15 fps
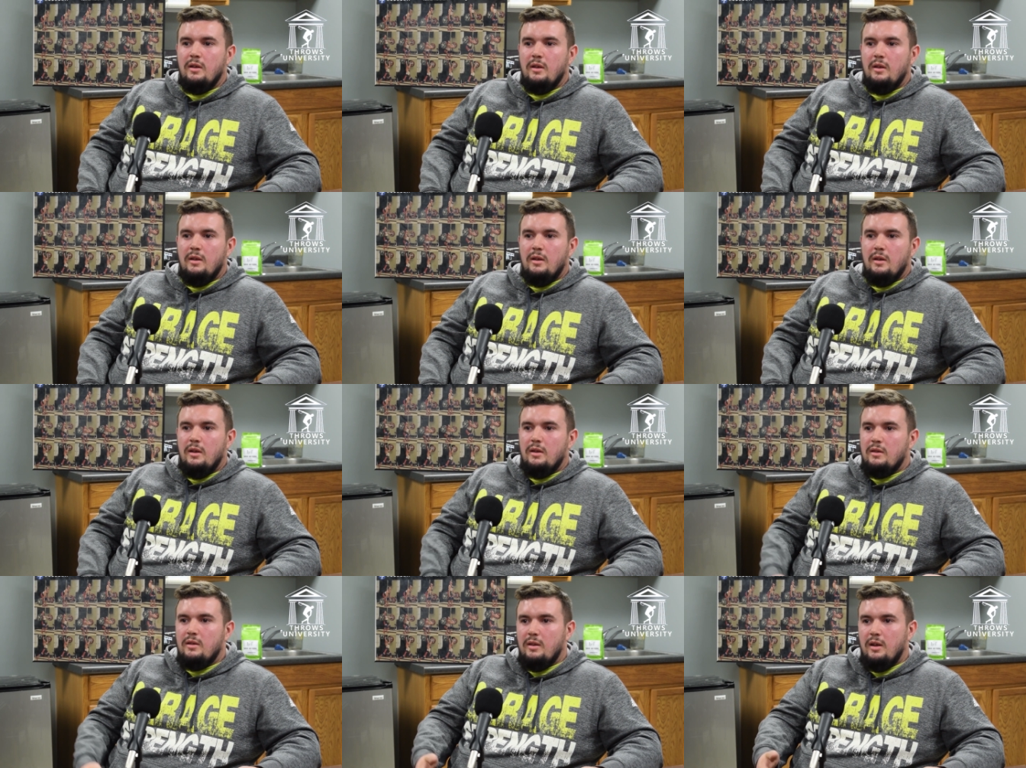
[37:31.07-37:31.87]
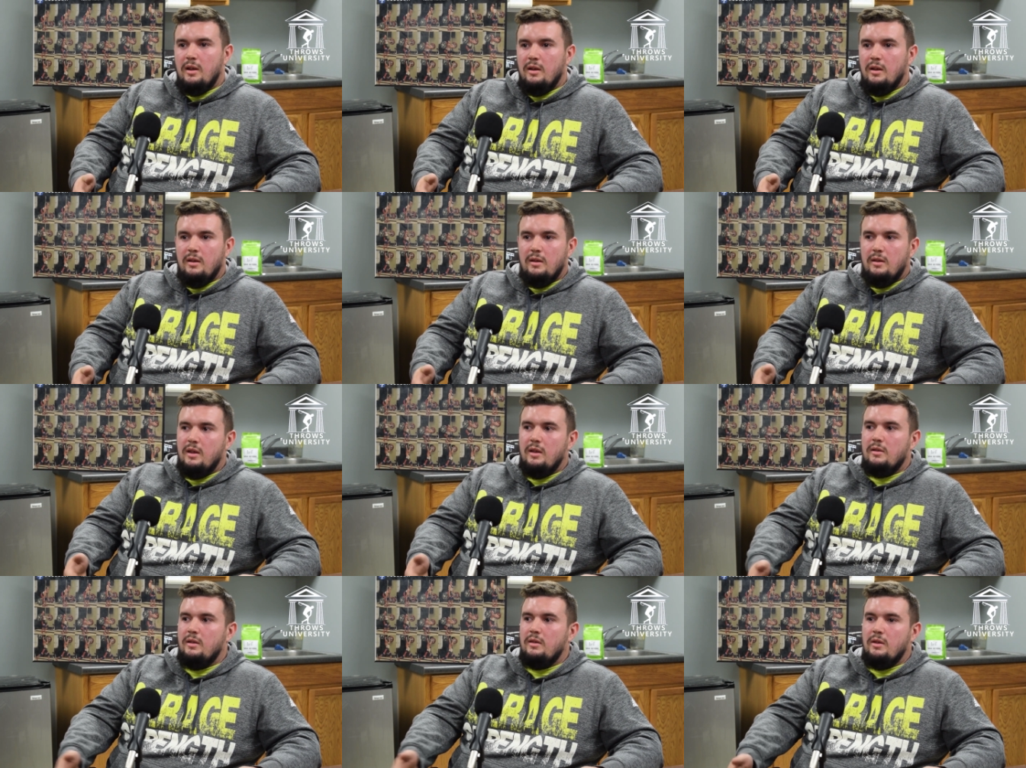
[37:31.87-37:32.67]
Okay. And he did a
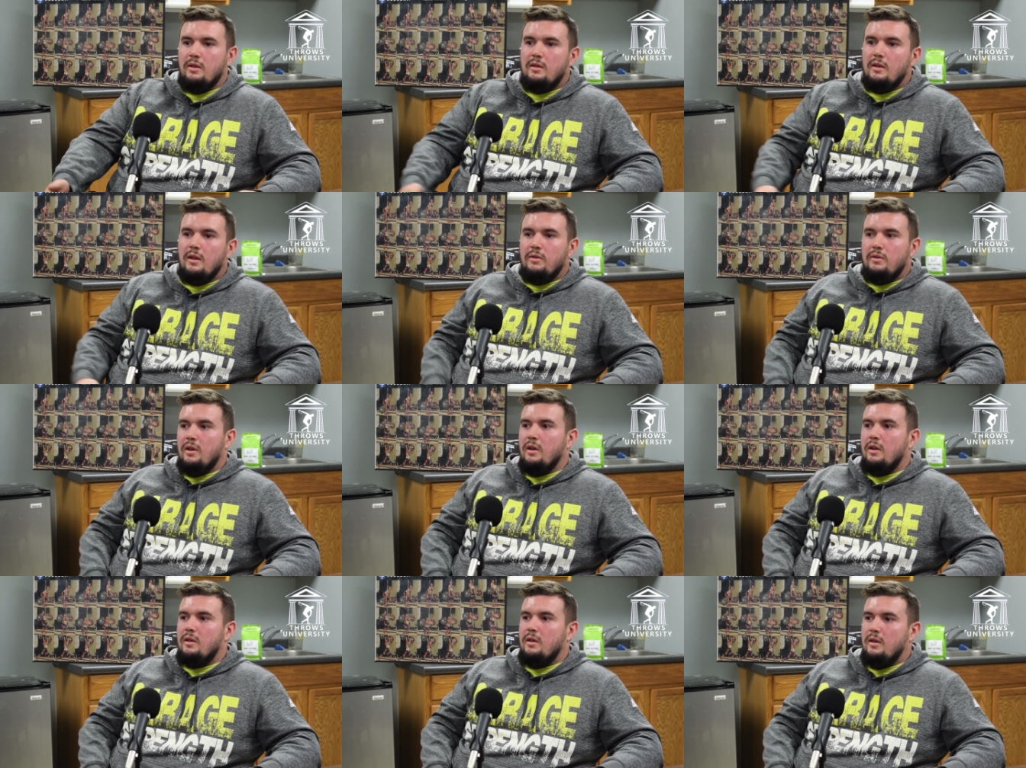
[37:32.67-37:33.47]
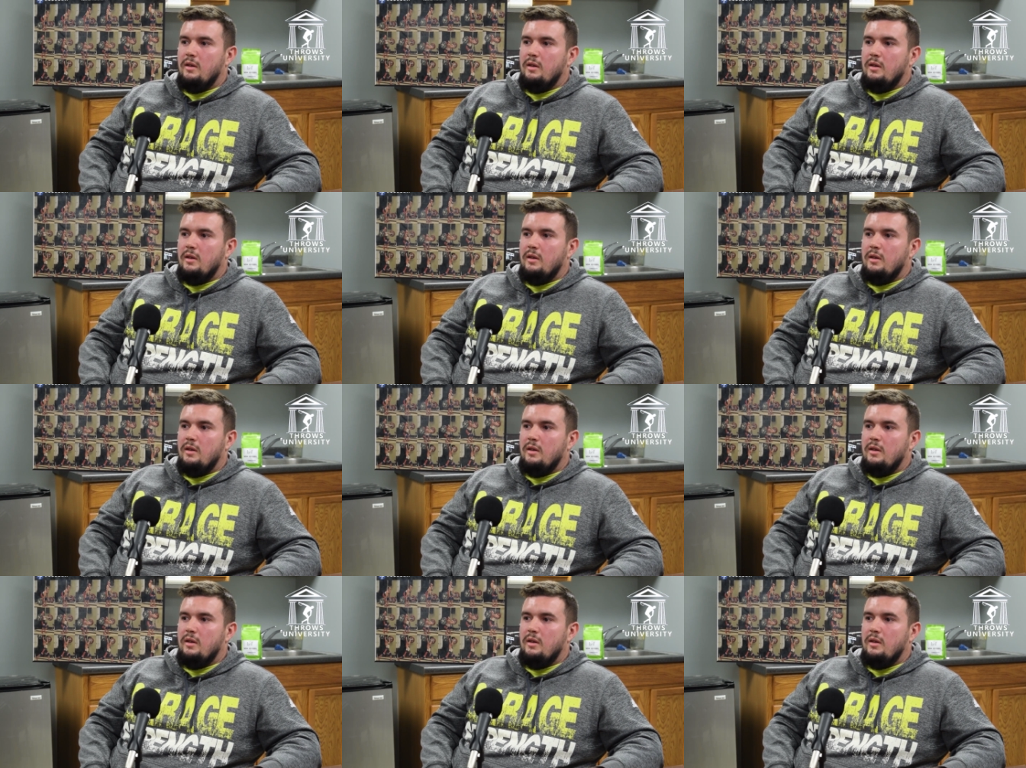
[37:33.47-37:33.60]
thesis on self talk.